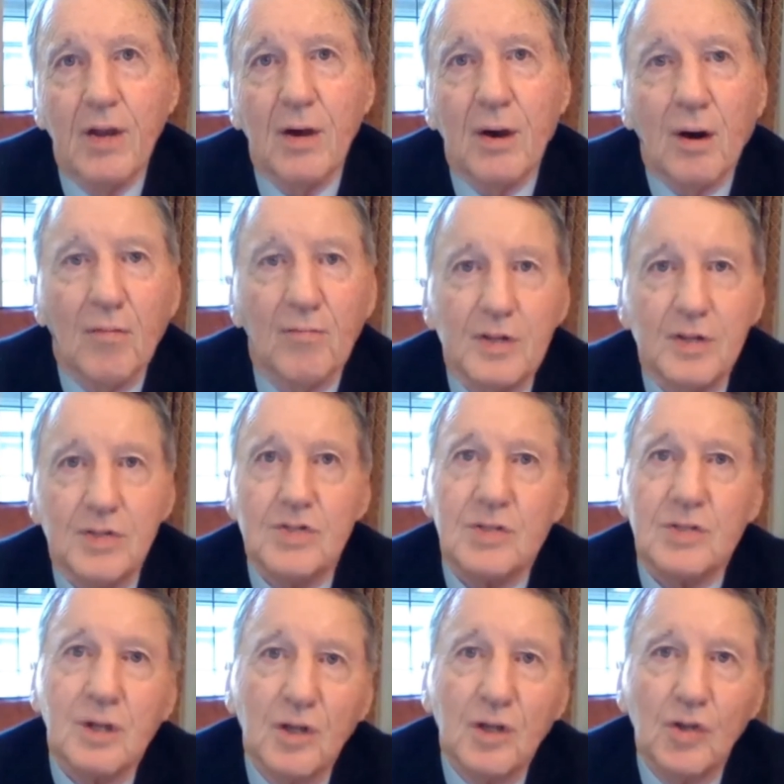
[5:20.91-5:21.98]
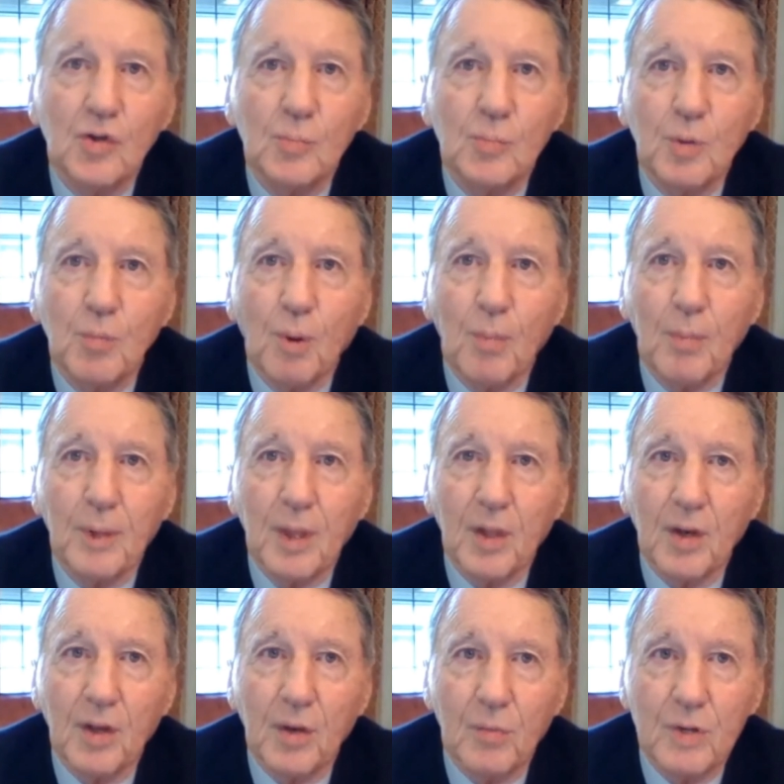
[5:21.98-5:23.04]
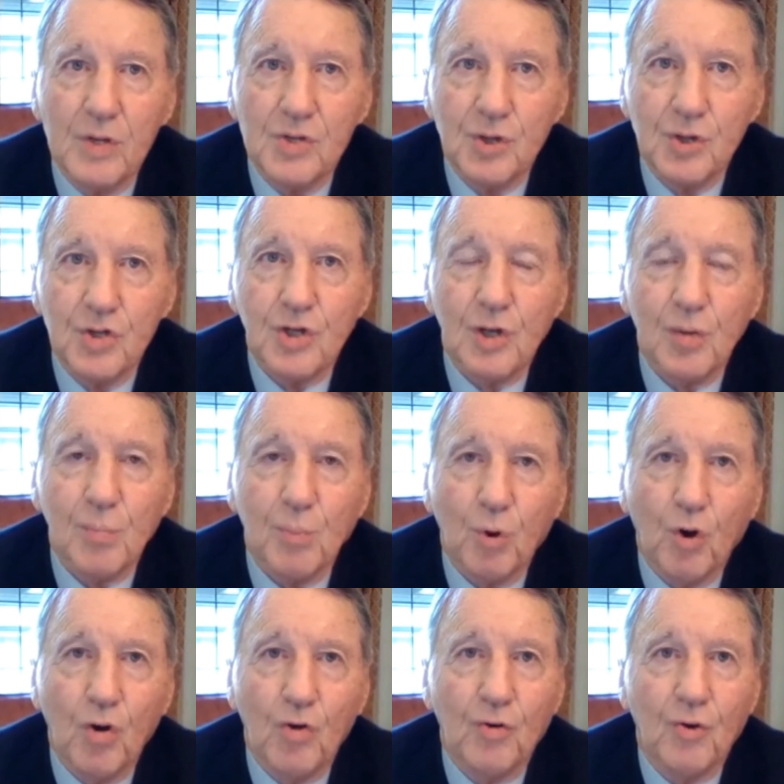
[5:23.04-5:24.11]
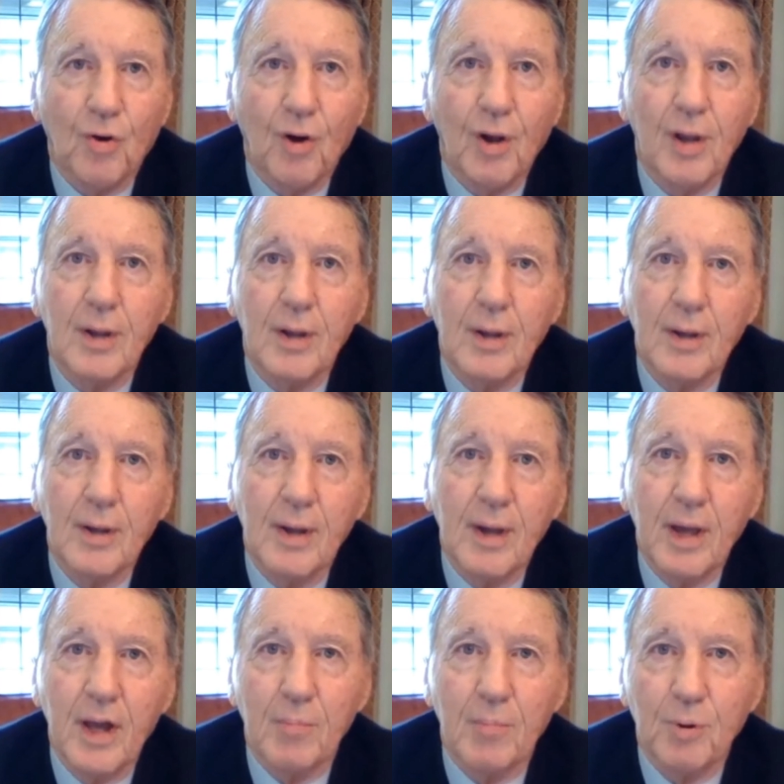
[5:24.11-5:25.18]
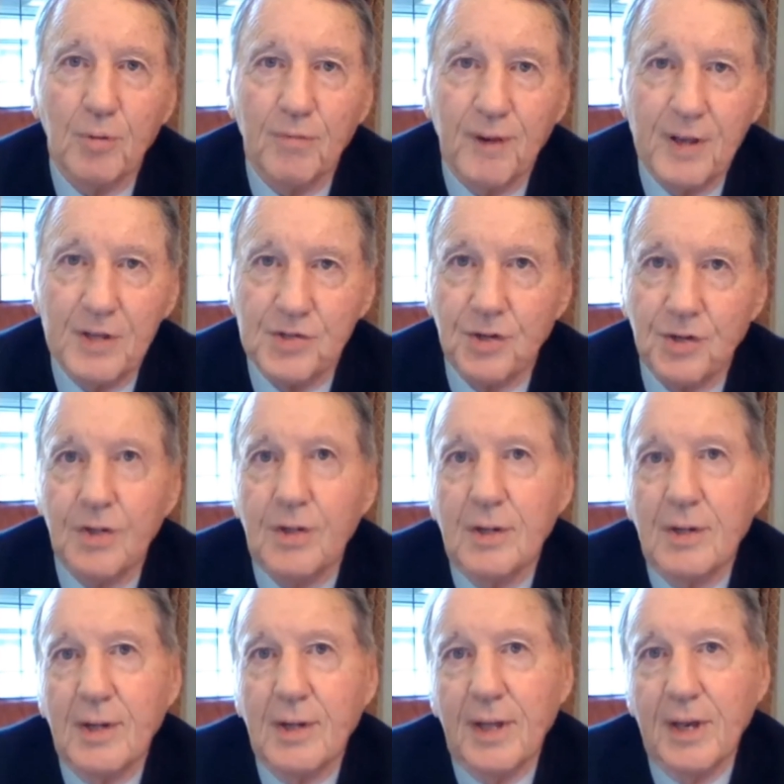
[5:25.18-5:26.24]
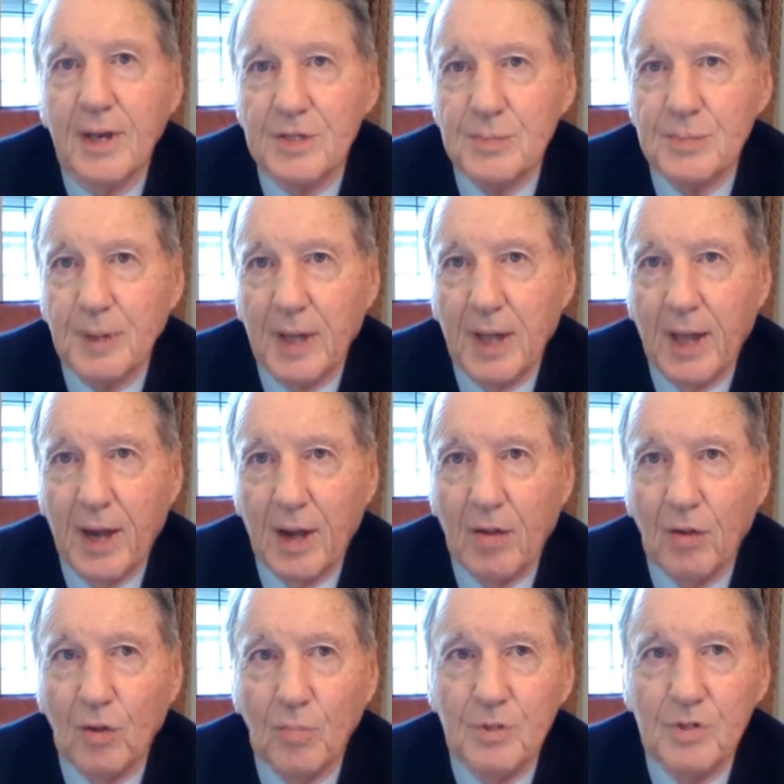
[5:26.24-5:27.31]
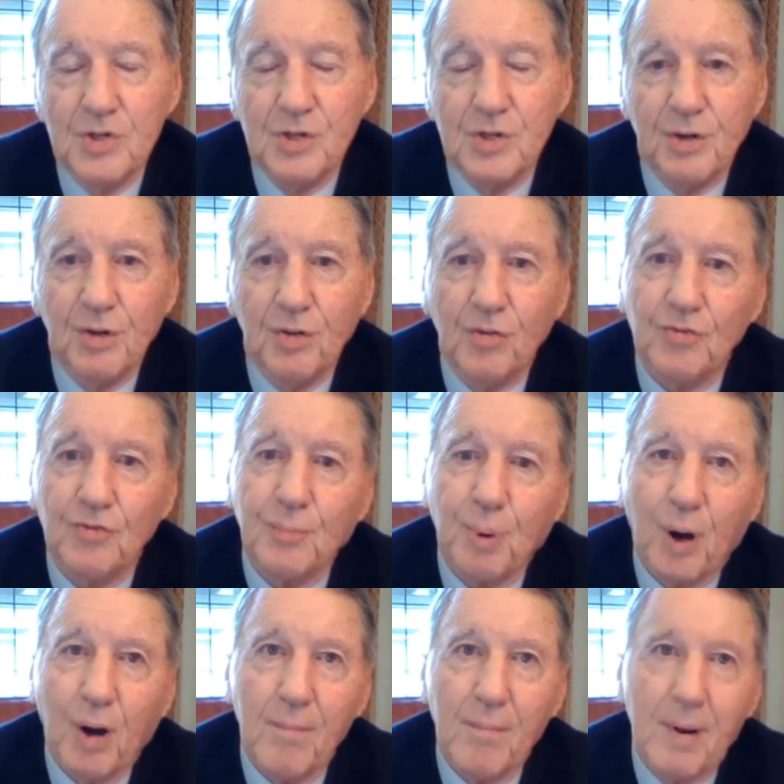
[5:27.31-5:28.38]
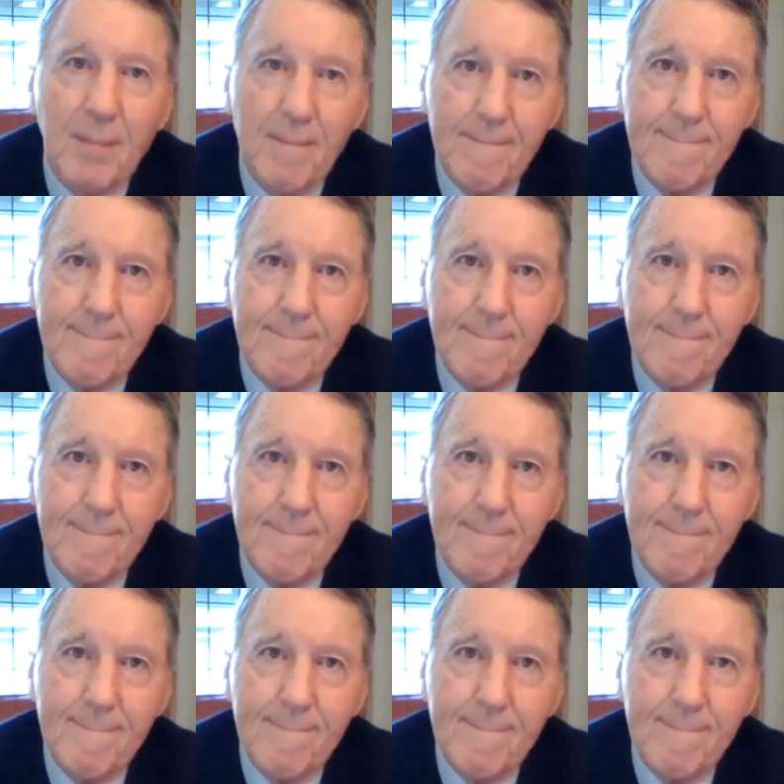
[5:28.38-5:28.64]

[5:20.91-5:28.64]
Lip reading: of its Human Mobility Research Laboratory and a professor in its Mechanical and Materials Department.